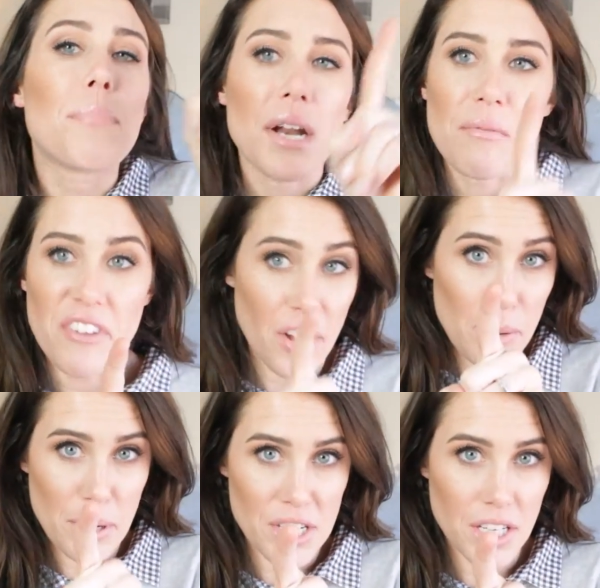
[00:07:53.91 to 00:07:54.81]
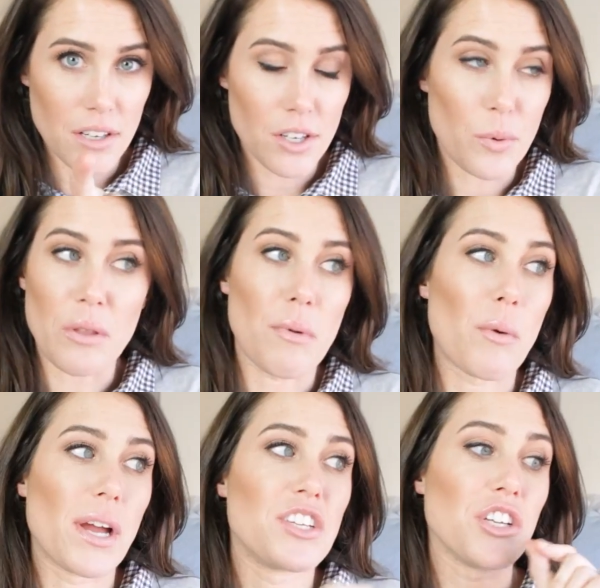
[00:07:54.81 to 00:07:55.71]
but I'm very particular with my
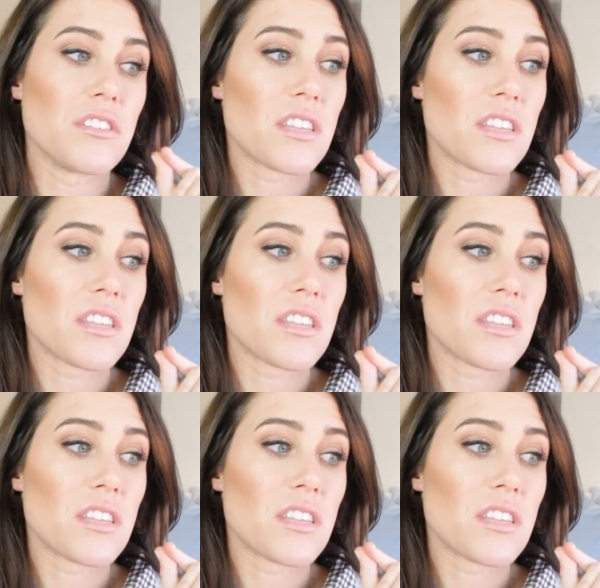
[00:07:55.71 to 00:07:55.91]
white jeans.